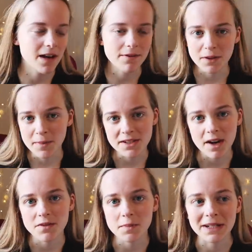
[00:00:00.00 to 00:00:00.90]
that I feel most
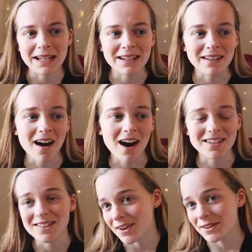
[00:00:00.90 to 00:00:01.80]
comfortable in, uh,
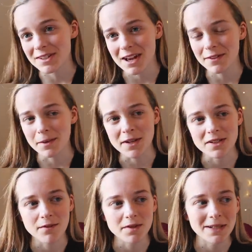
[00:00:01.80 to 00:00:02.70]
styles I feel most
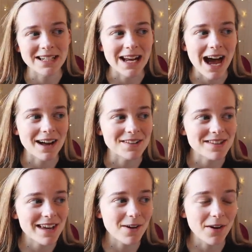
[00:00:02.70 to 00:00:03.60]
comfortable in, and
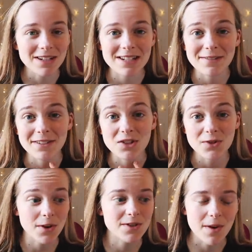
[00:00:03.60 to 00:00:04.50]
they are going to differ
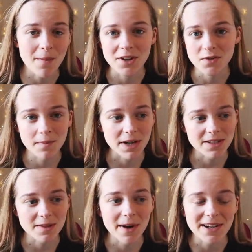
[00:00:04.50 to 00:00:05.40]
so, so much from
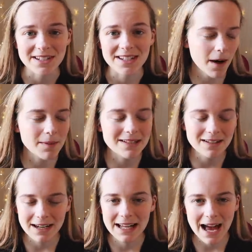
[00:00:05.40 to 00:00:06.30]
person to person. I was
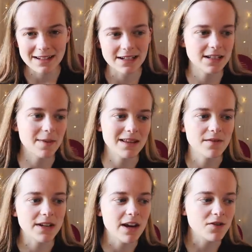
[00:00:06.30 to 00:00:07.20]
slightly hesitant to make
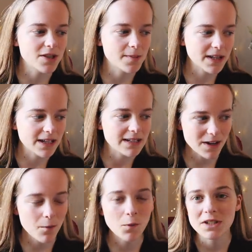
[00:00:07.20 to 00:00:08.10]
this video just because I
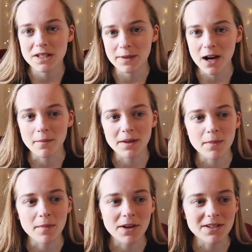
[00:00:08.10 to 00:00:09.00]
don't want it to become me
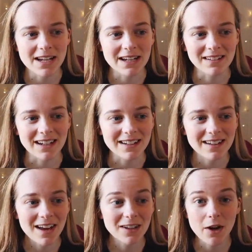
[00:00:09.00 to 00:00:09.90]
promoting
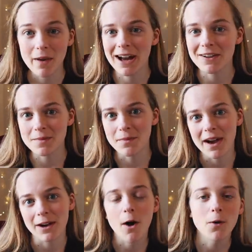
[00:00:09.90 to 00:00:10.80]
like going out and
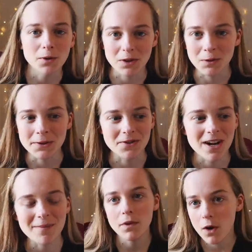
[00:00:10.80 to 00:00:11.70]
buying a whole new
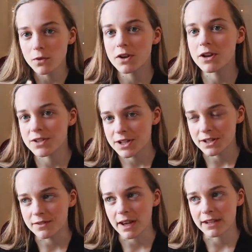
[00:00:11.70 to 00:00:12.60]
wardrobe. The whole
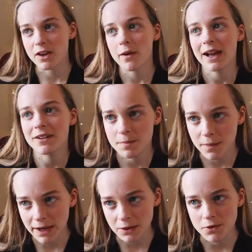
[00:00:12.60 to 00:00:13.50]
notion of like going out and
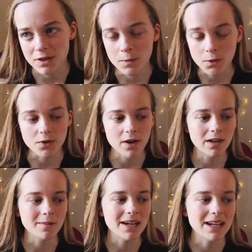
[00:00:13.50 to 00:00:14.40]
buying your dream
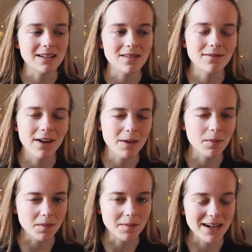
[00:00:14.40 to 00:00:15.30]
wardrobe is very
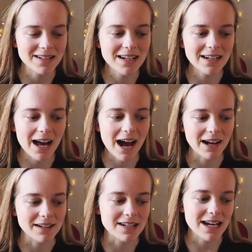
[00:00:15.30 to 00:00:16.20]
problematic
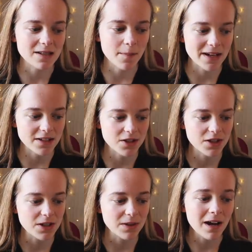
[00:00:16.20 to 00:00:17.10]
and it's better
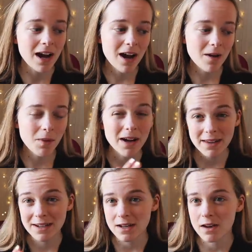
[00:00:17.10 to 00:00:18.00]
to buy
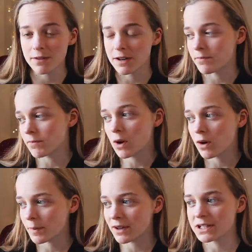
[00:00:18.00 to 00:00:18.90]
things over a
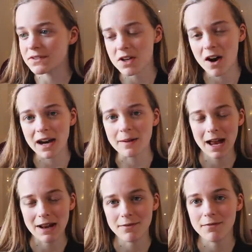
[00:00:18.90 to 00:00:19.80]
longer period of time
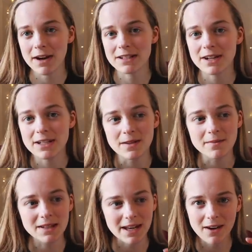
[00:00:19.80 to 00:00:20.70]
and find
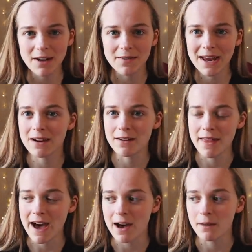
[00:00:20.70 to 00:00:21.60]
items like kind of here
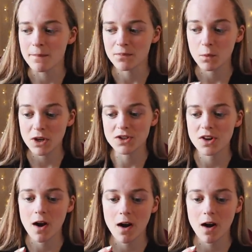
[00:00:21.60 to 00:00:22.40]
and there which